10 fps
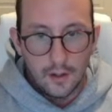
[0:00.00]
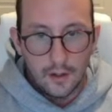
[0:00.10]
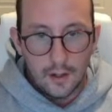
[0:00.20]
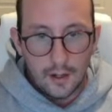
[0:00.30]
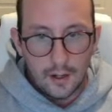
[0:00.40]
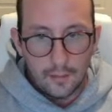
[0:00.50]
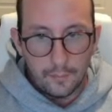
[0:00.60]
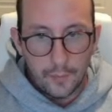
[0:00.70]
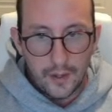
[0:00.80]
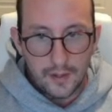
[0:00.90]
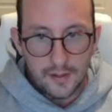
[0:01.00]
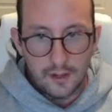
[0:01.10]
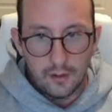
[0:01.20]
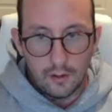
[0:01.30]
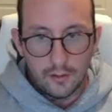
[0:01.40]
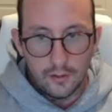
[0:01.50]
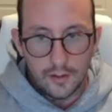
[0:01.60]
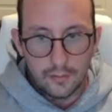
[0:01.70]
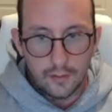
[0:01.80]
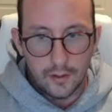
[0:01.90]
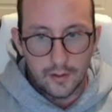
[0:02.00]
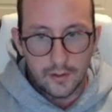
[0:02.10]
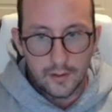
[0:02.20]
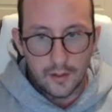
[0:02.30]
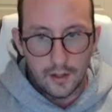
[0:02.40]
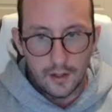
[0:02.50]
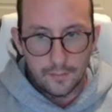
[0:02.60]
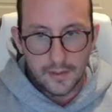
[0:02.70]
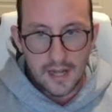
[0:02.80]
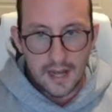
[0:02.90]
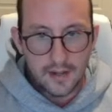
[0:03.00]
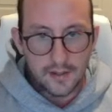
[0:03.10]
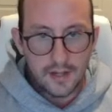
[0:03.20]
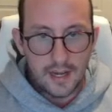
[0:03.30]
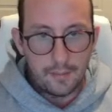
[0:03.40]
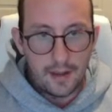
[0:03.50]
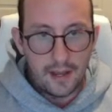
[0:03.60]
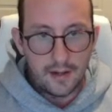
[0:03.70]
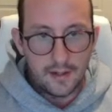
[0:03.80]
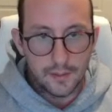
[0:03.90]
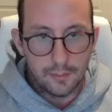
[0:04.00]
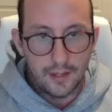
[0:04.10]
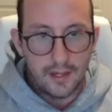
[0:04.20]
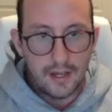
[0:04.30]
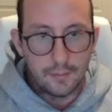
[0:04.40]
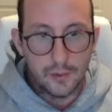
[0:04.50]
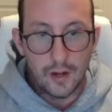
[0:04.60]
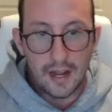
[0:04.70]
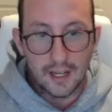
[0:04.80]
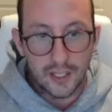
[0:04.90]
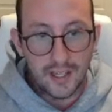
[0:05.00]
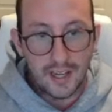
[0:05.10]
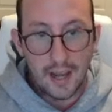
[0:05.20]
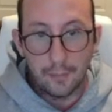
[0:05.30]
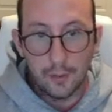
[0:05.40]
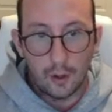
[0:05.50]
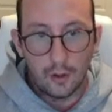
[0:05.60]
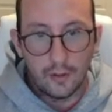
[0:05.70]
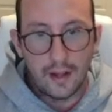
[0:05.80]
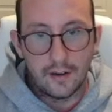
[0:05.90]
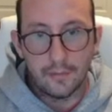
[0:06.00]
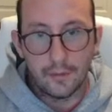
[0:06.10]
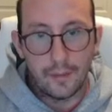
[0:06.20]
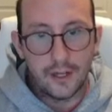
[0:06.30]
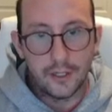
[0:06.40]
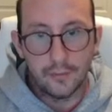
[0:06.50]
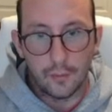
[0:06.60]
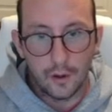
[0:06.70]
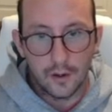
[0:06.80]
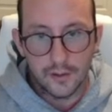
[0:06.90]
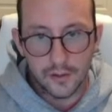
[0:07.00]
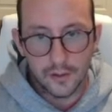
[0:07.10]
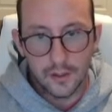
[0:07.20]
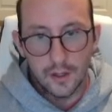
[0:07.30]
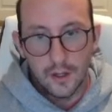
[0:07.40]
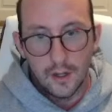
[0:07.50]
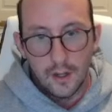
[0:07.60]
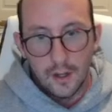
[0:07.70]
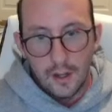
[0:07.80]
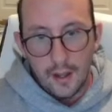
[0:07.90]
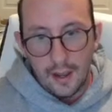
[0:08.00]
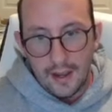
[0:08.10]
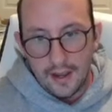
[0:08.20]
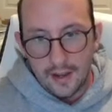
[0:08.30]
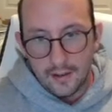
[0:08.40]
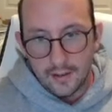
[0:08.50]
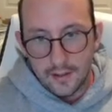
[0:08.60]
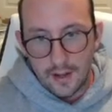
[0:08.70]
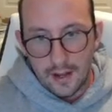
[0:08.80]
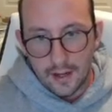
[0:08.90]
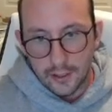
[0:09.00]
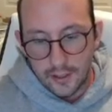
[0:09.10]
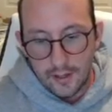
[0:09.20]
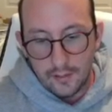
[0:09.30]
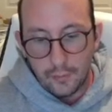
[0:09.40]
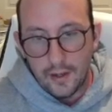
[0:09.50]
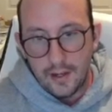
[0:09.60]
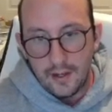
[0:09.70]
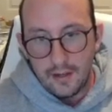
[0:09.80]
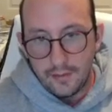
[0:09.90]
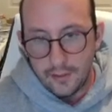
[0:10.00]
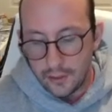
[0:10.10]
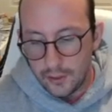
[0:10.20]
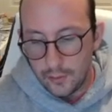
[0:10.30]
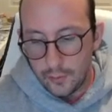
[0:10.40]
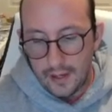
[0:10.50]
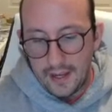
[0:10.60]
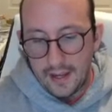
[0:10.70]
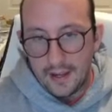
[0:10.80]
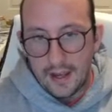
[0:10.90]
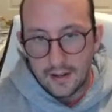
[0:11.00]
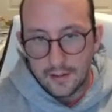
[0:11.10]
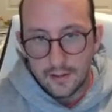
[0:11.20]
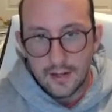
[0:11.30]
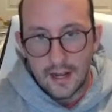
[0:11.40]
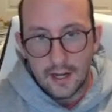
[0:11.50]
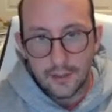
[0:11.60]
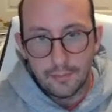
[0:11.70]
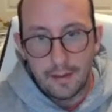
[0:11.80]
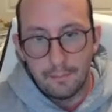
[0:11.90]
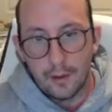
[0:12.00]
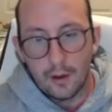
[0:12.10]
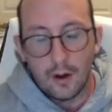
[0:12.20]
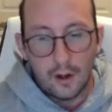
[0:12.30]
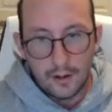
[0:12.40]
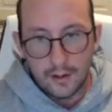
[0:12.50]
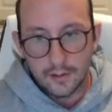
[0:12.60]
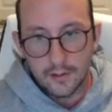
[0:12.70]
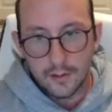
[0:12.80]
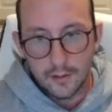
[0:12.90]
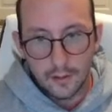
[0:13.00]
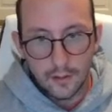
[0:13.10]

Um, we can see all the different um, status, name, and display name. So it actually kept all that information for us. And actually, if we even do a get-member on it,